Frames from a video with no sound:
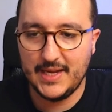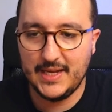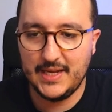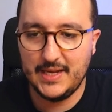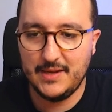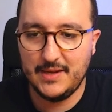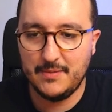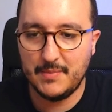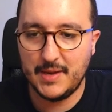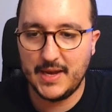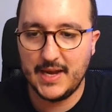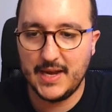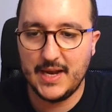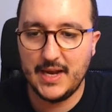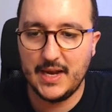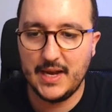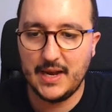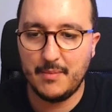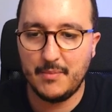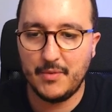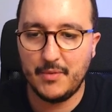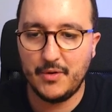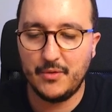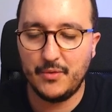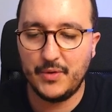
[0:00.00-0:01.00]
email,
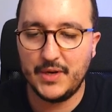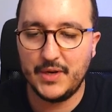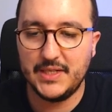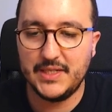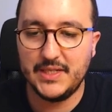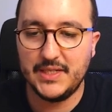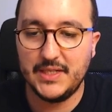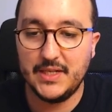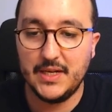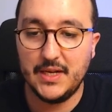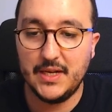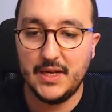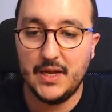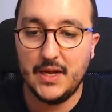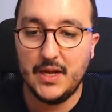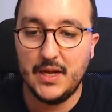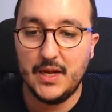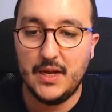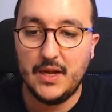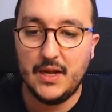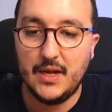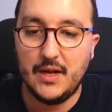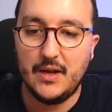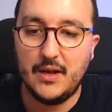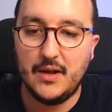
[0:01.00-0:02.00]
I'm already
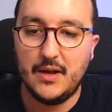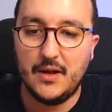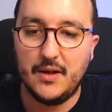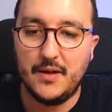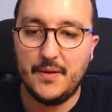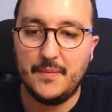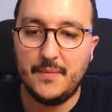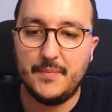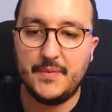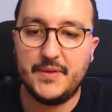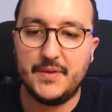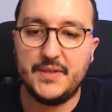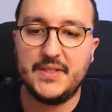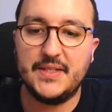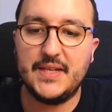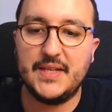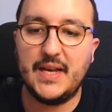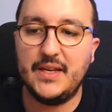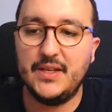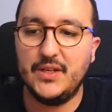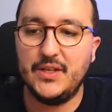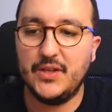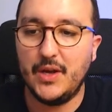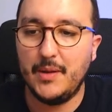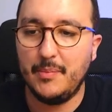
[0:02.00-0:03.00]

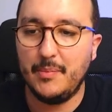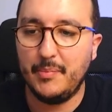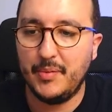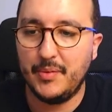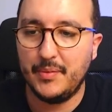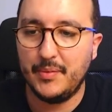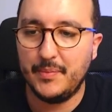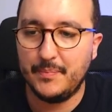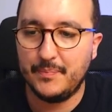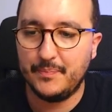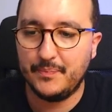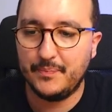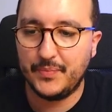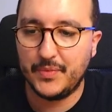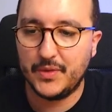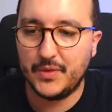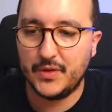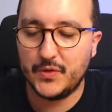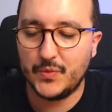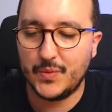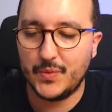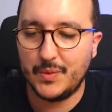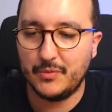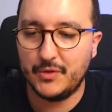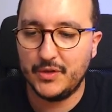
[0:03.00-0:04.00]
signed up.
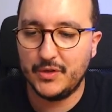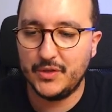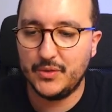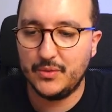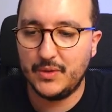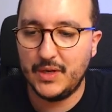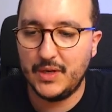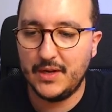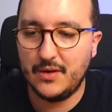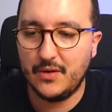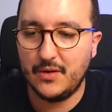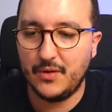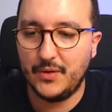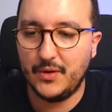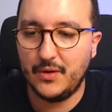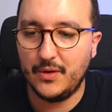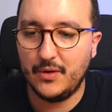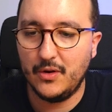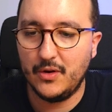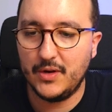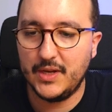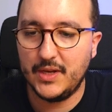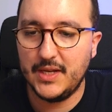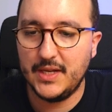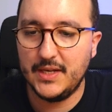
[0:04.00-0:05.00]
So I'm going to click on
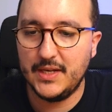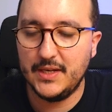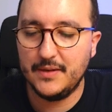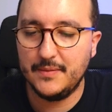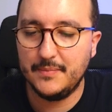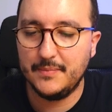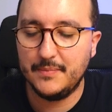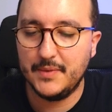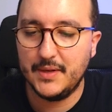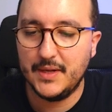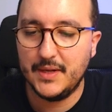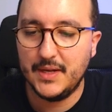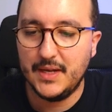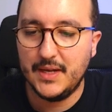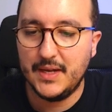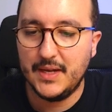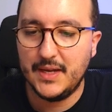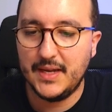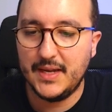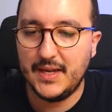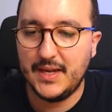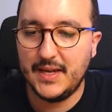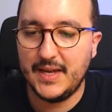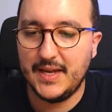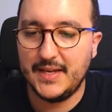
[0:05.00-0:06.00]
login.
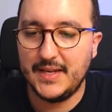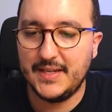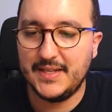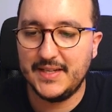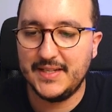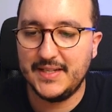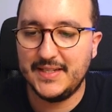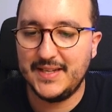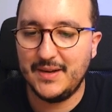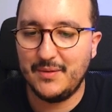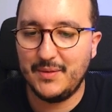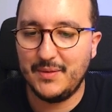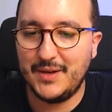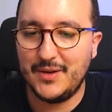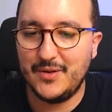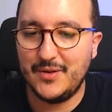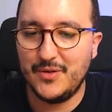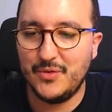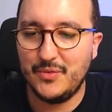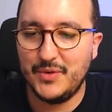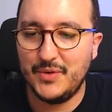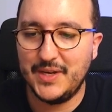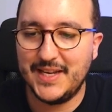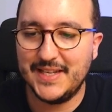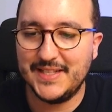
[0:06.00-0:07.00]
And there we
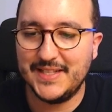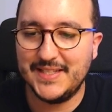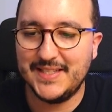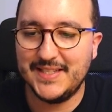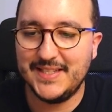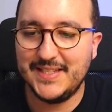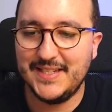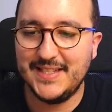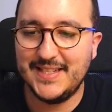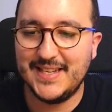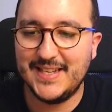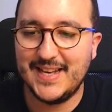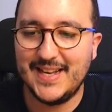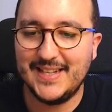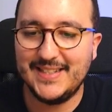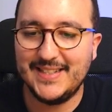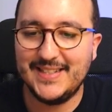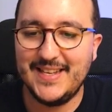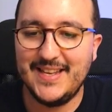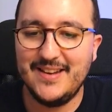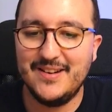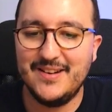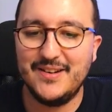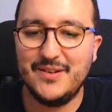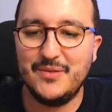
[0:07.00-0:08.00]
go. We can see that
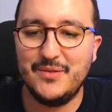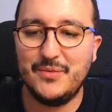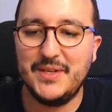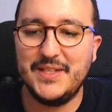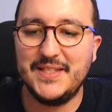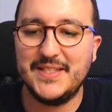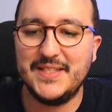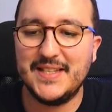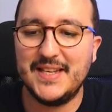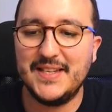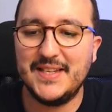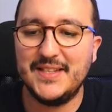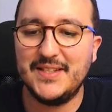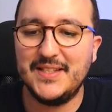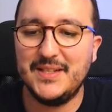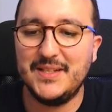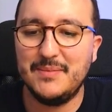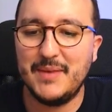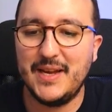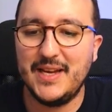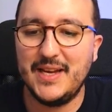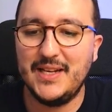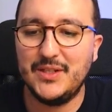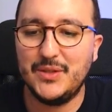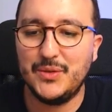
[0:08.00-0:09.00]
here we send an
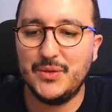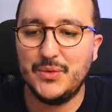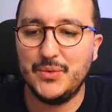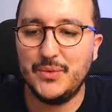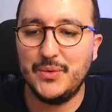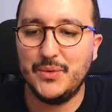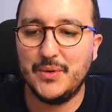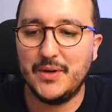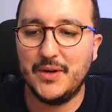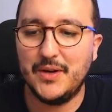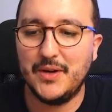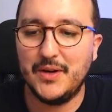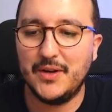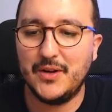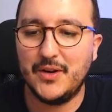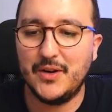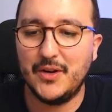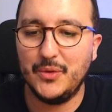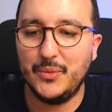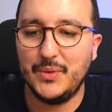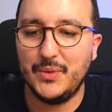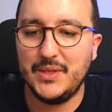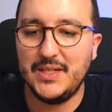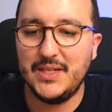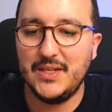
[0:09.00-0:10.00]
email to
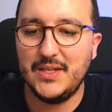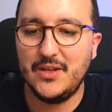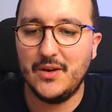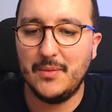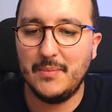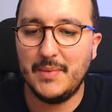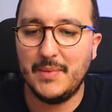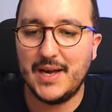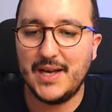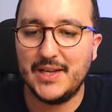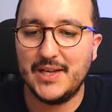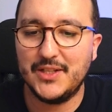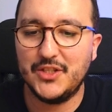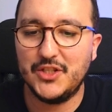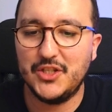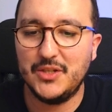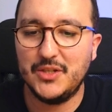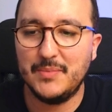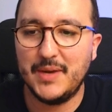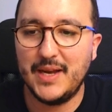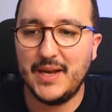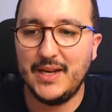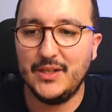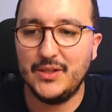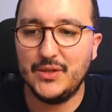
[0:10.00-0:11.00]

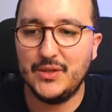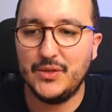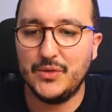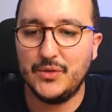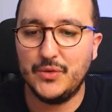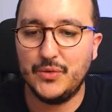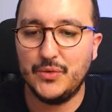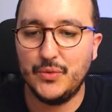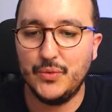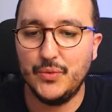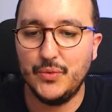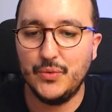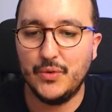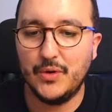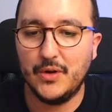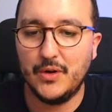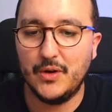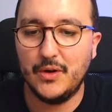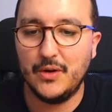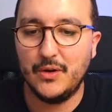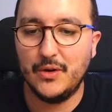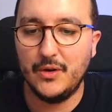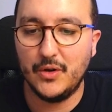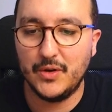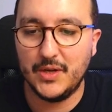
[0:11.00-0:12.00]
codewithguillaume@gmail.com to
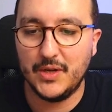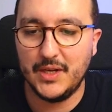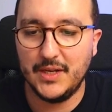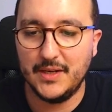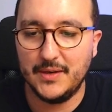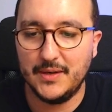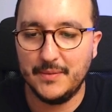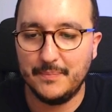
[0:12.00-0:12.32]
login.